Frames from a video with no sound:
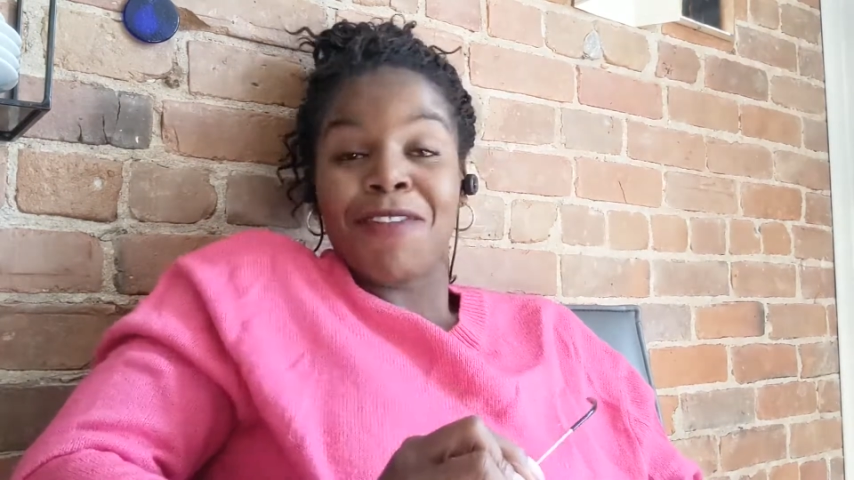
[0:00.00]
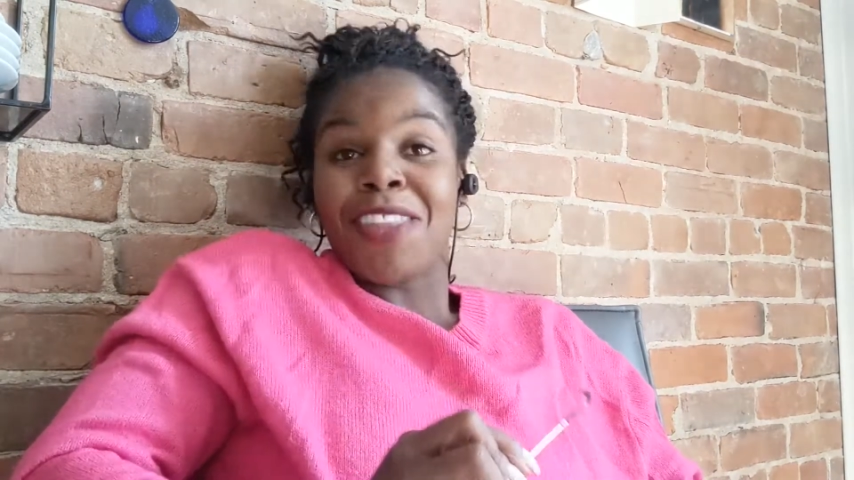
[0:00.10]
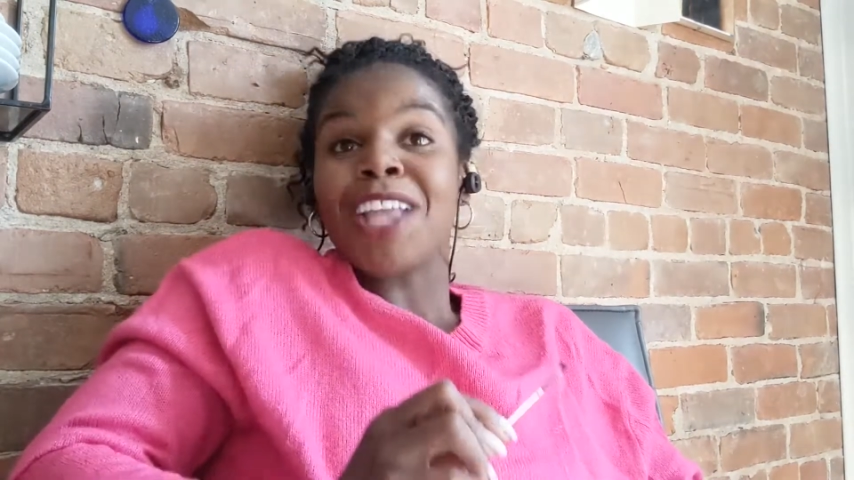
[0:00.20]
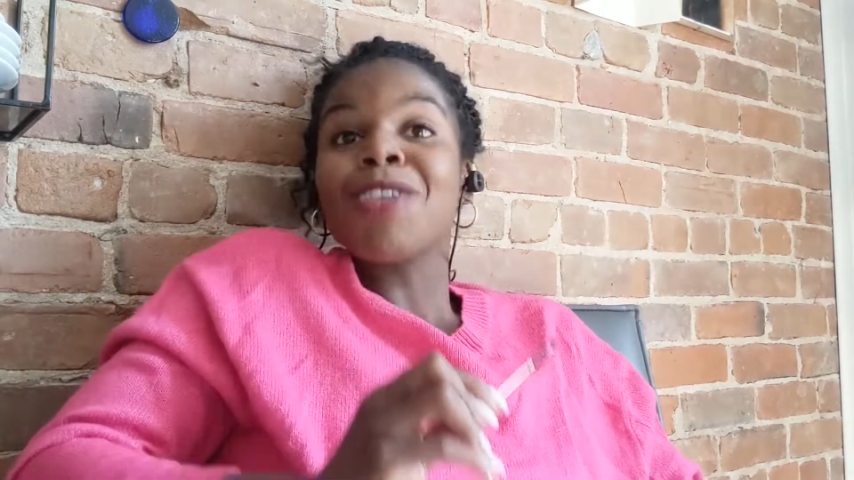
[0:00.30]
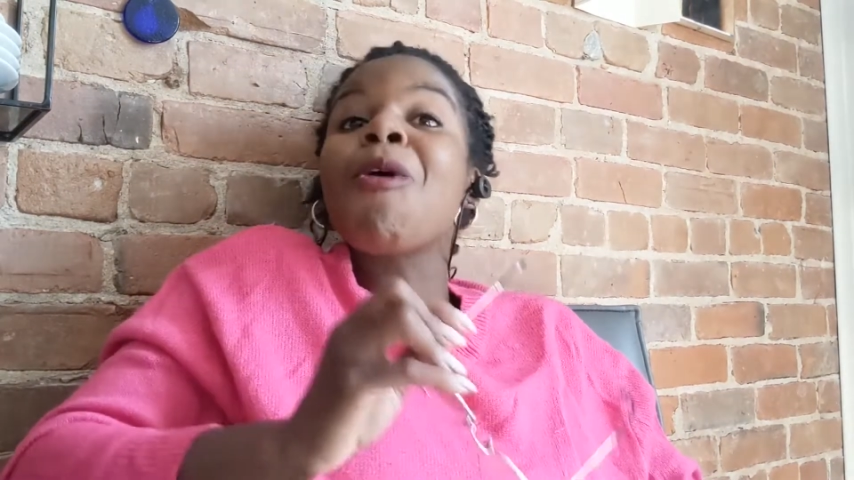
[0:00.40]
if
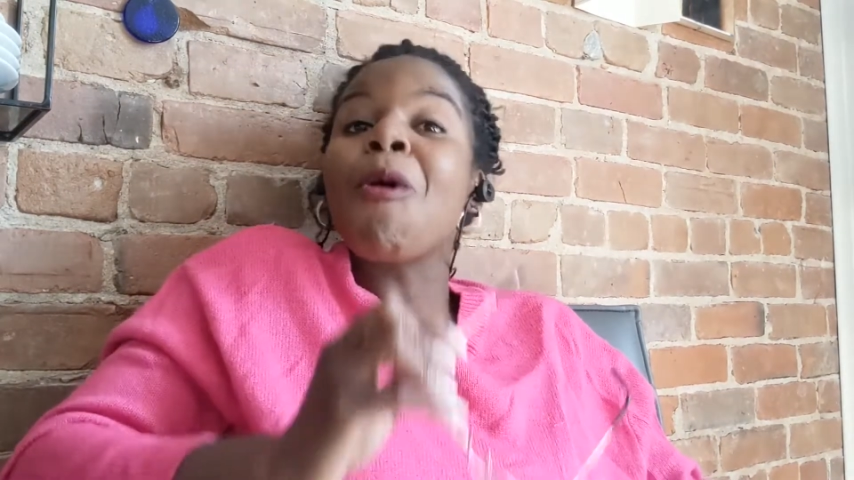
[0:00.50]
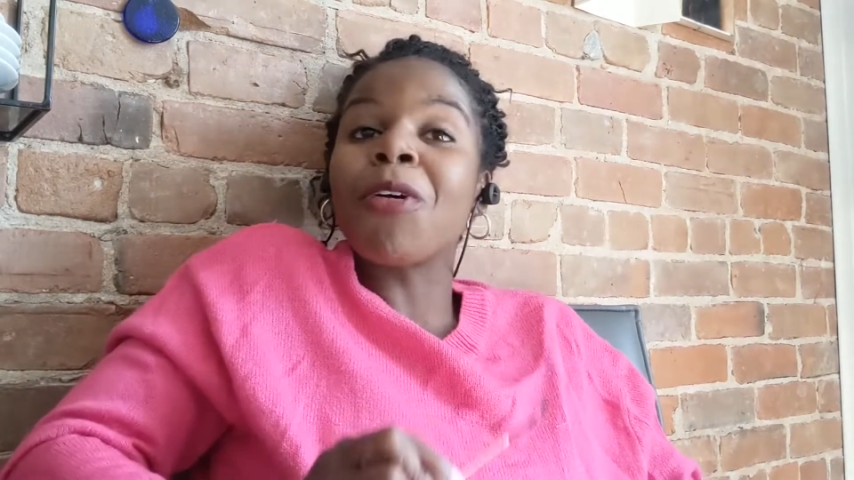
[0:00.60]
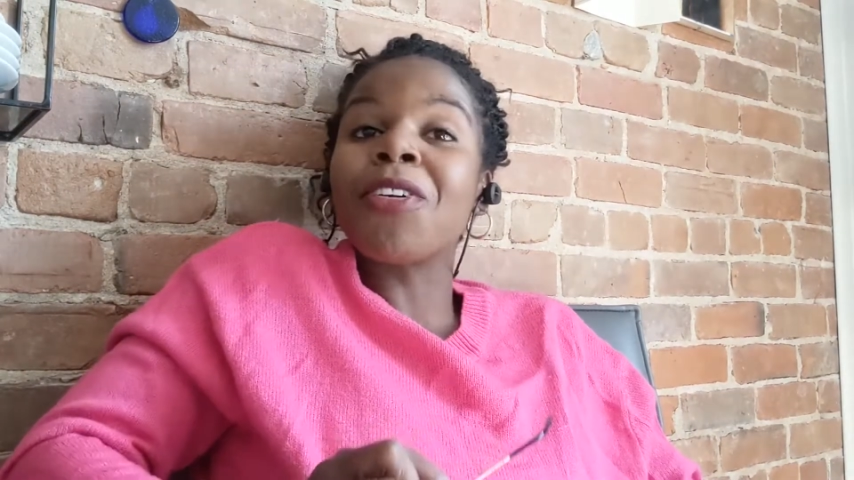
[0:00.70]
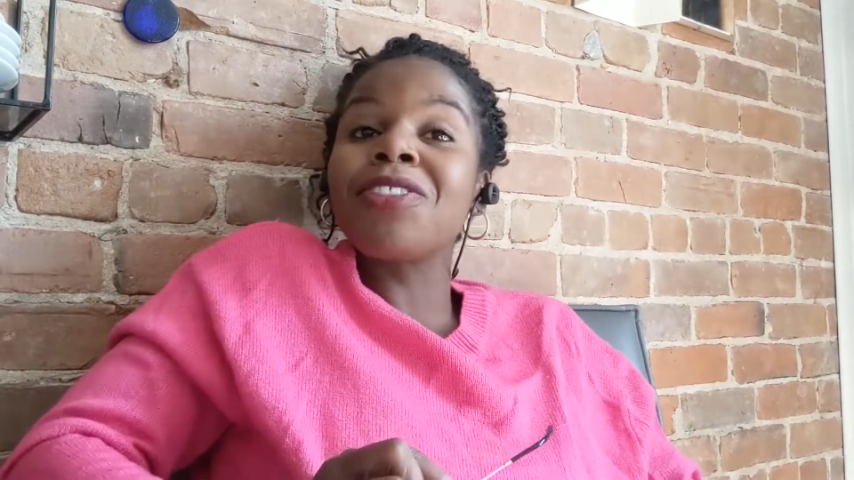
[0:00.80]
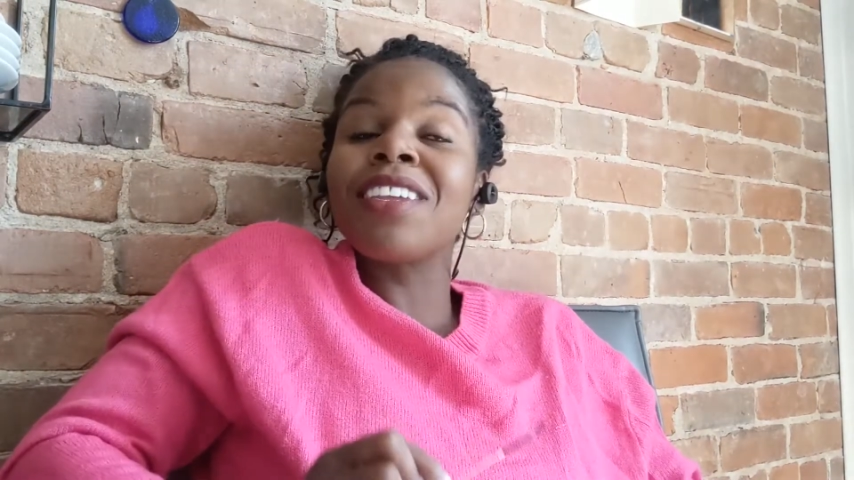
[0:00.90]
that
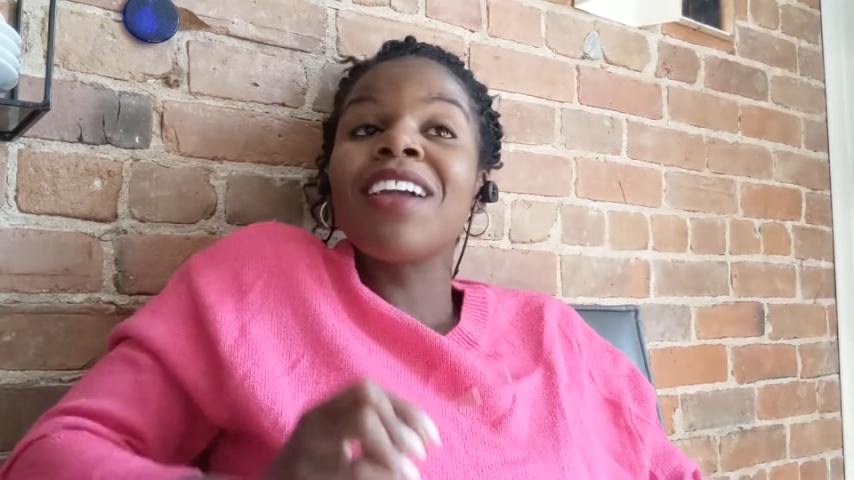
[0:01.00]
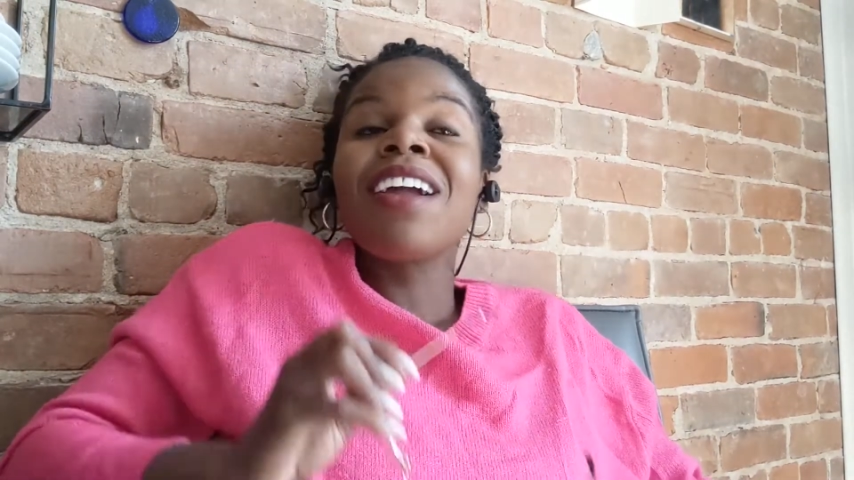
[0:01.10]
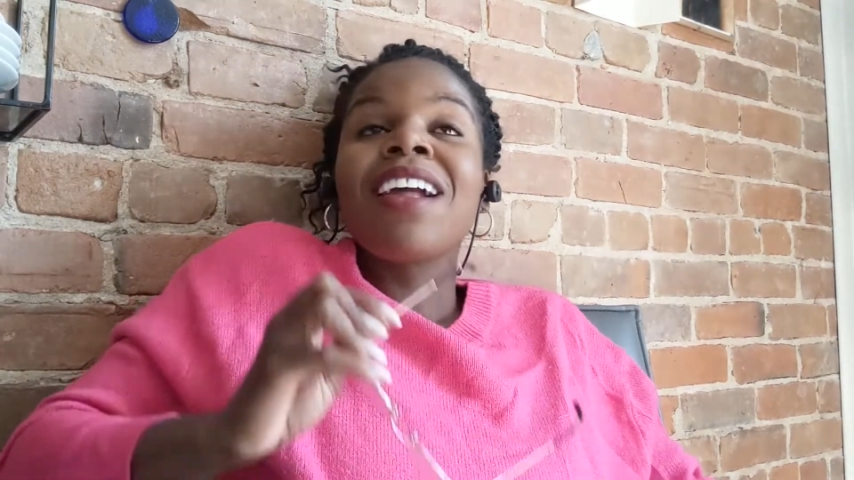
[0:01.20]
horse